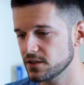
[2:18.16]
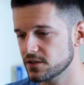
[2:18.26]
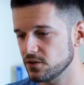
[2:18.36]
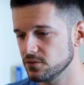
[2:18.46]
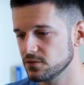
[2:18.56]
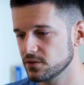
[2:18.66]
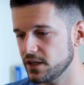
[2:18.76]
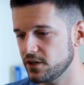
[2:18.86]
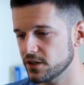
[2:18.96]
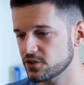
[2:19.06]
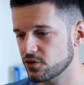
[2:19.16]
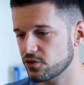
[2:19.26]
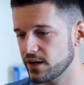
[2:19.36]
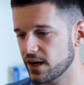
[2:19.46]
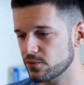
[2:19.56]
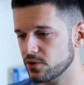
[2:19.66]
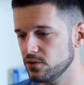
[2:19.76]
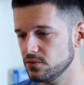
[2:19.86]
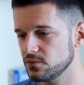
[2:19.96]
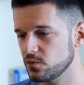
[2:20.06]
So in order to create a
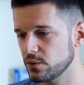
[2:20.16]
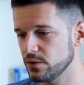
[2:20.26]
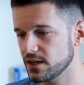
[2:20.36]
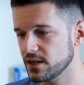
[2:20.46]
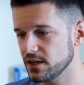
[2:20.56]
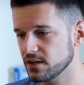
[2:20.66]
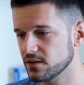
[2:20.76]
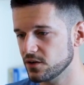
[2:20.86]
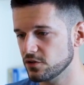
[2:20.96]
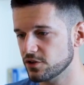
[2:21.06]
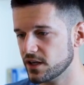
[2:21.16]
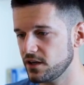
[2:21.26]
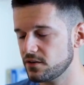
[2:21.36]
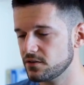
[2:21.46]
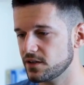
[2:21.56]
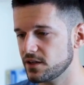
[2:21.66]
row, we will click over here,